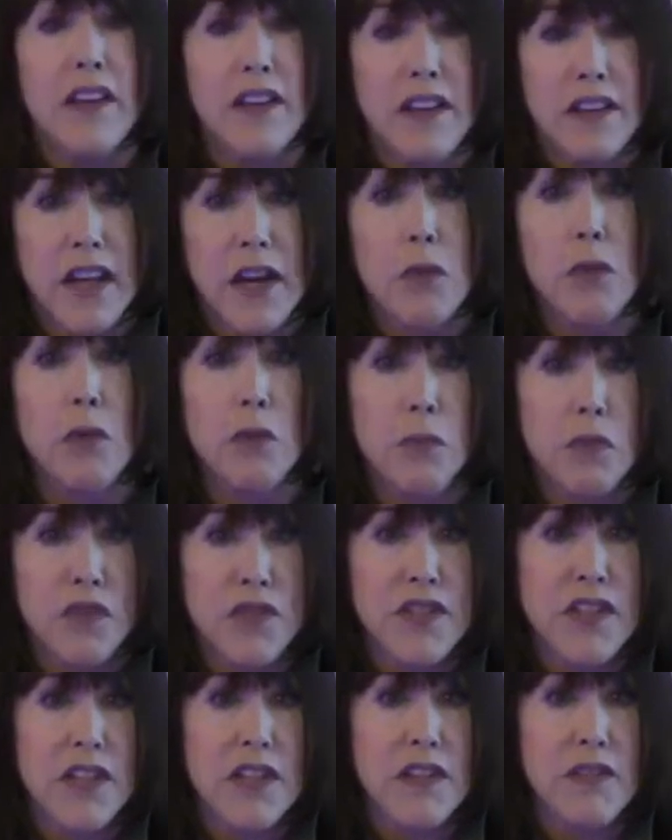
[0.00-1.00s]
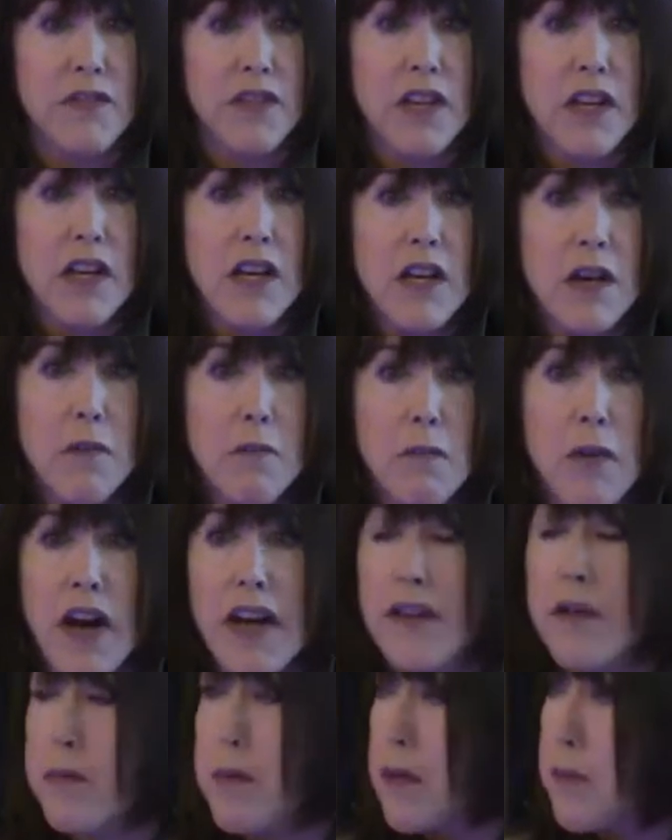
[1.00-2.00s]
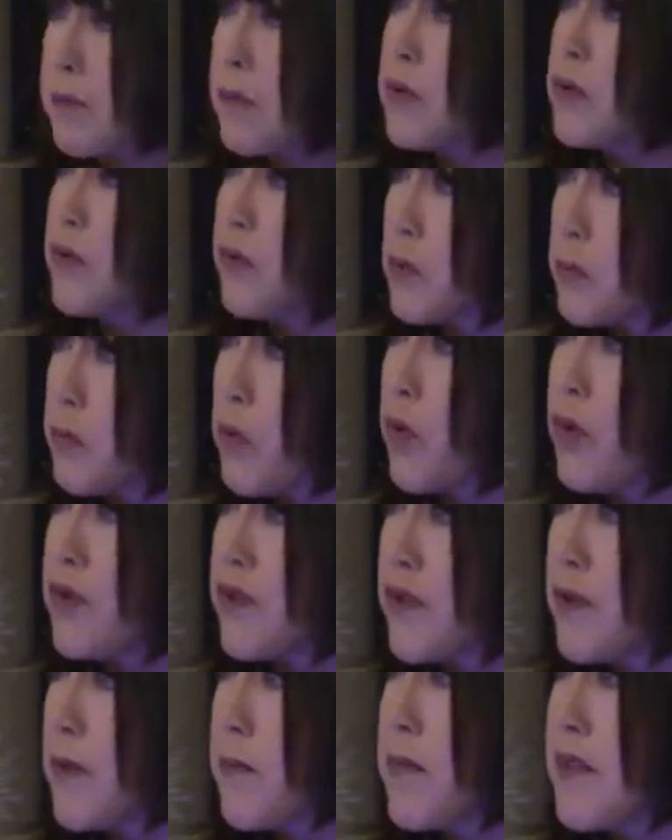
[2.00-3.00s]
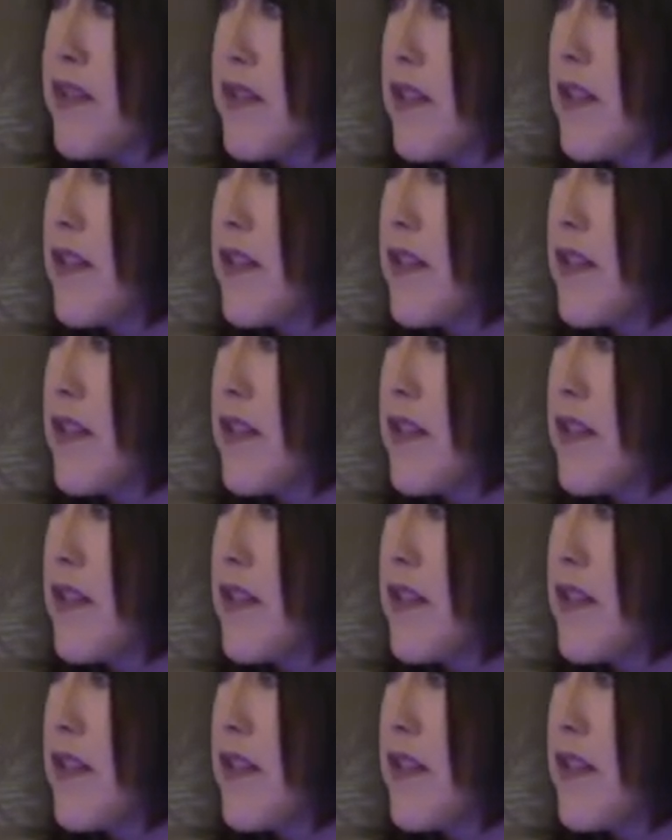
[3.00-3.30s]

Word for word: that they were perceived by the people who report to them as an